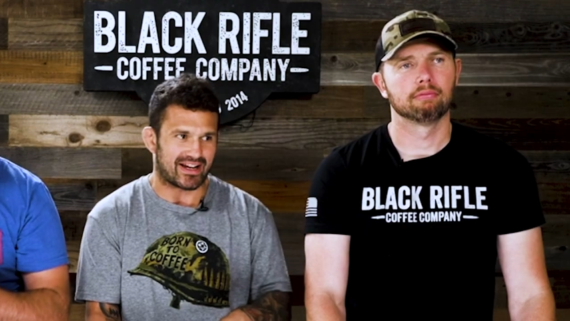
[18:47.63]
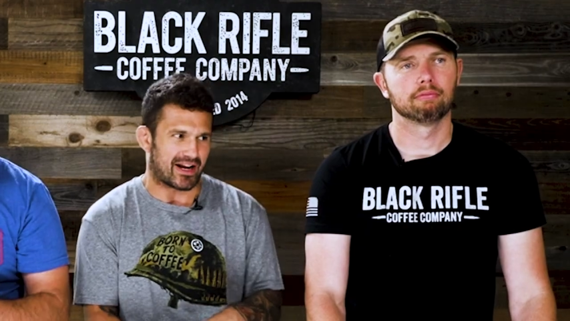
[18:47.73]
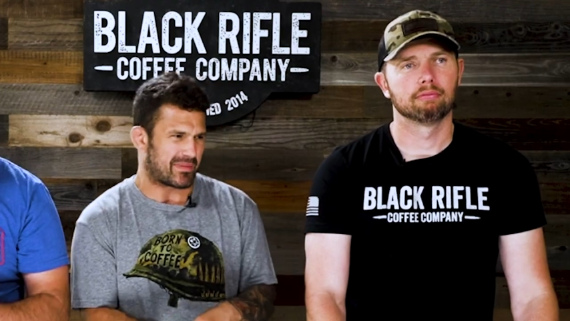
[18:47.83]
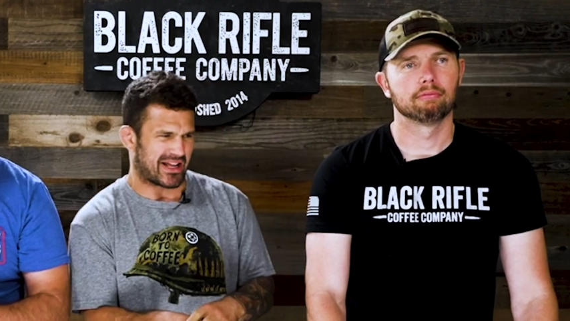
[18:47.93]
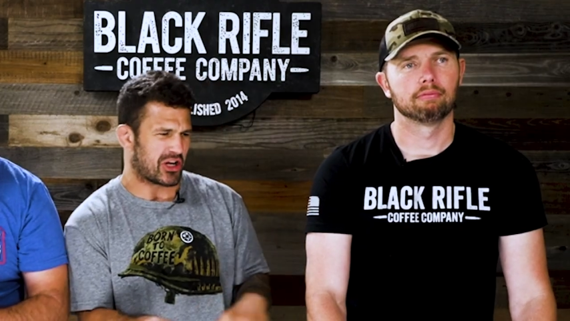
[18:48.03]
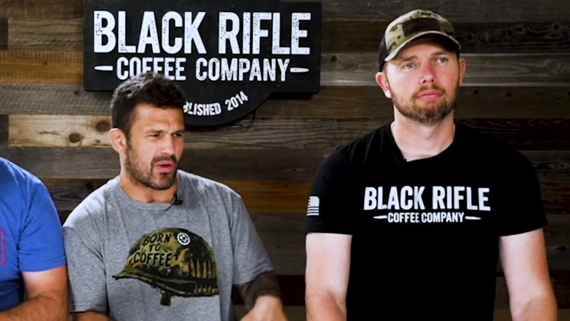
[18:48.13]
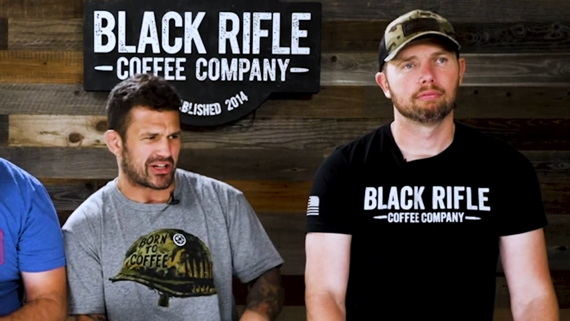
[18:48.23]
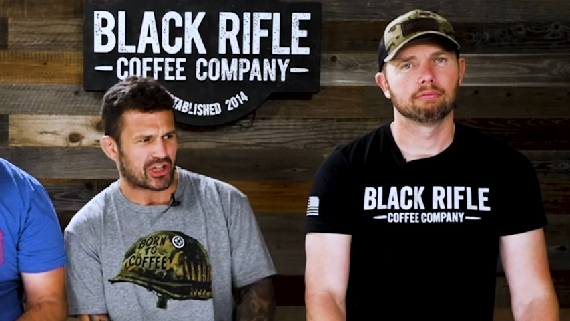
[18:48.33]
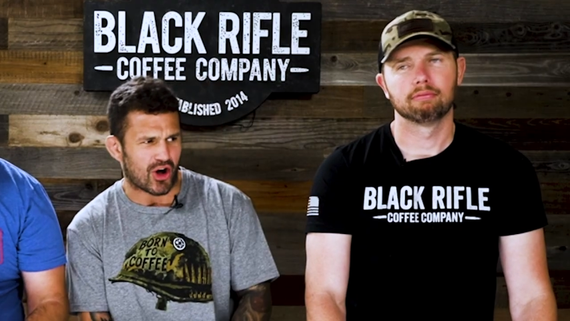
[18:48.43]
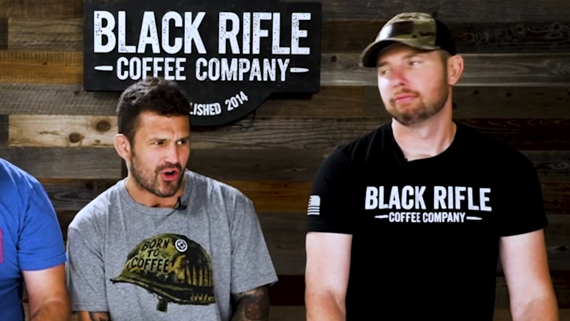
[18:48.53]
Speaker 1: And I'd be like, no, I
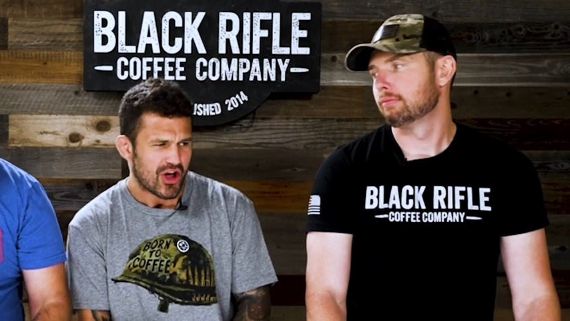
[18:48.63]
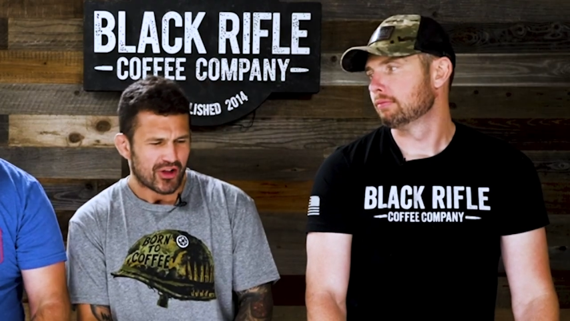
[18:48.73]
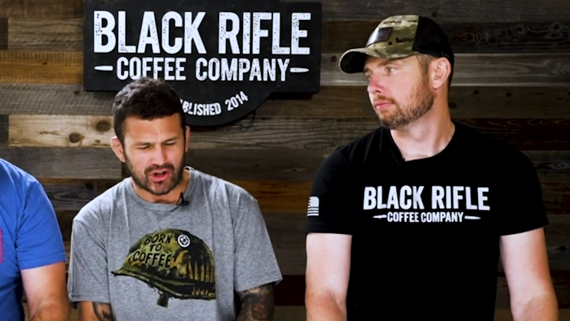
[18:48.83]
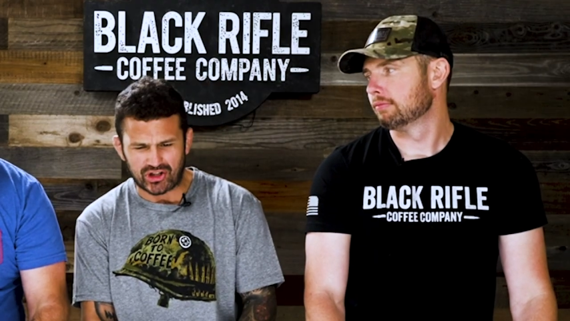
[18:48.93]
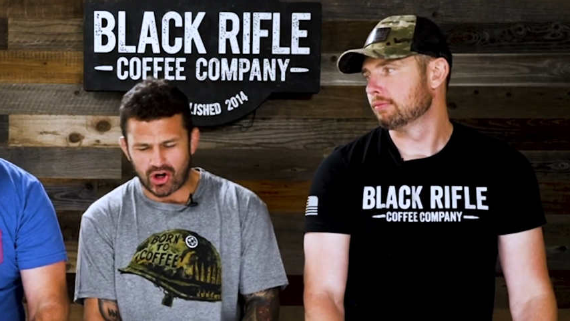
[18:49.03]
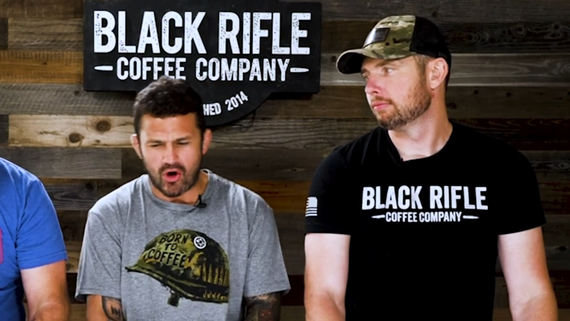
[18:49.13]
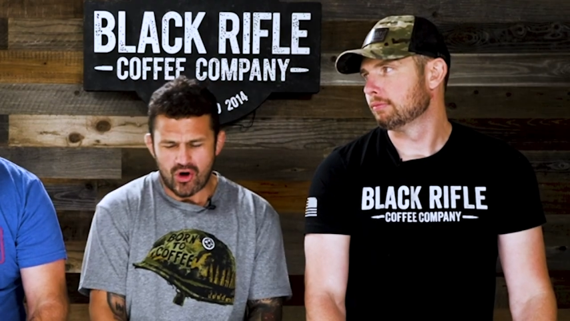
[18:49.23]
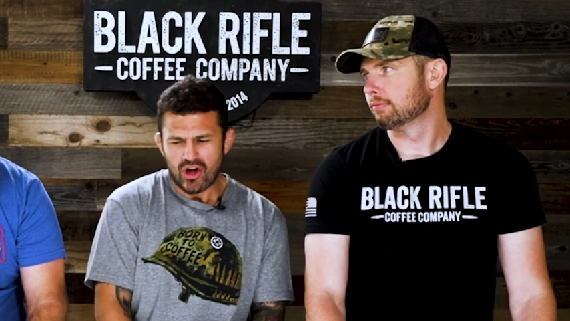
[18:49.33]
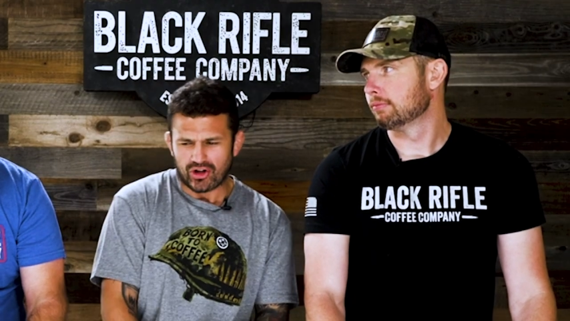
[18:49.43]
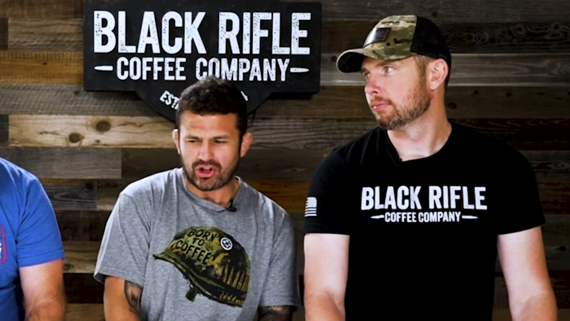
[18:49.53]
don't. They're so
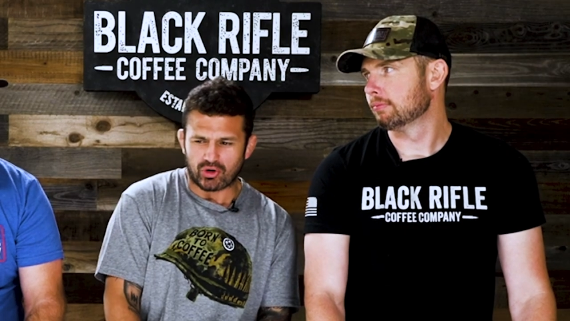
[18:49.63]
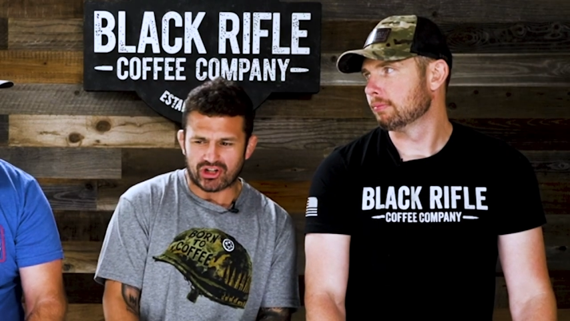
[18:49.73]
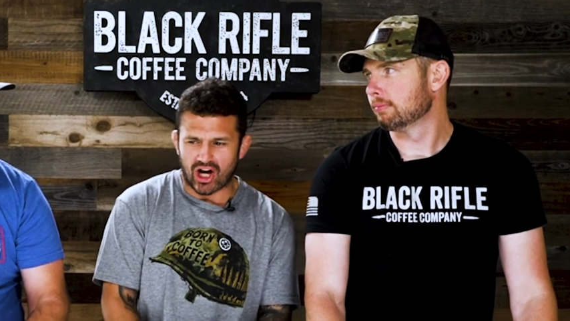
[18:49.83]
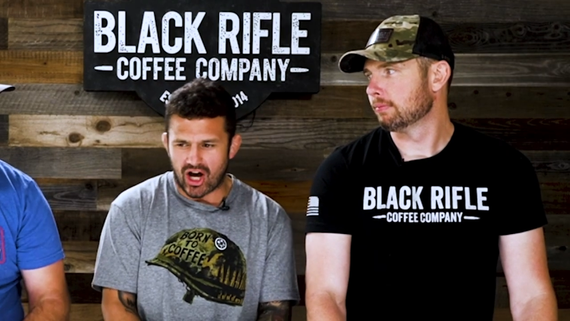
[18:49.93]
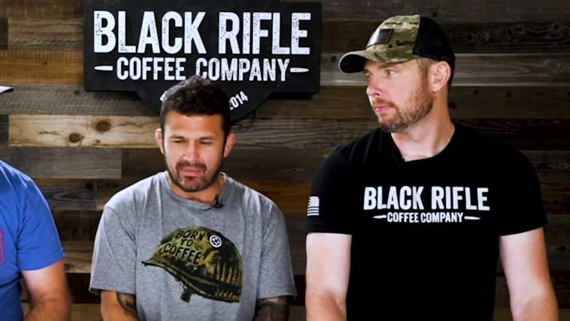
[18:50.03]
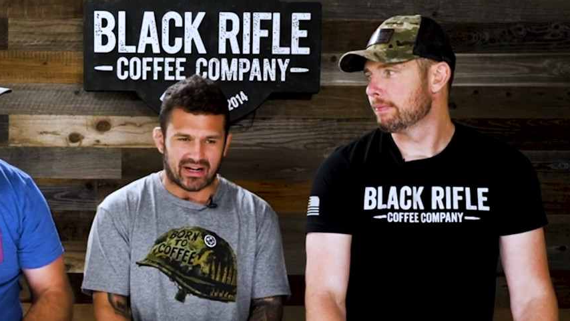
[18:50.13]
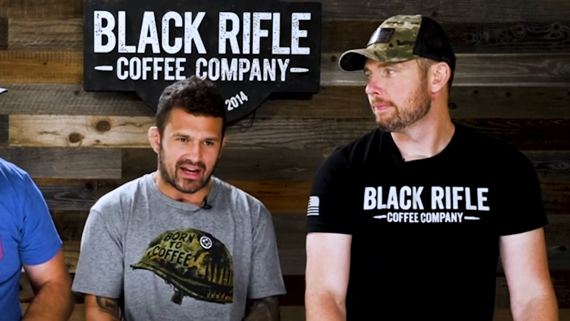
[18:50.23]
they're so dumb. And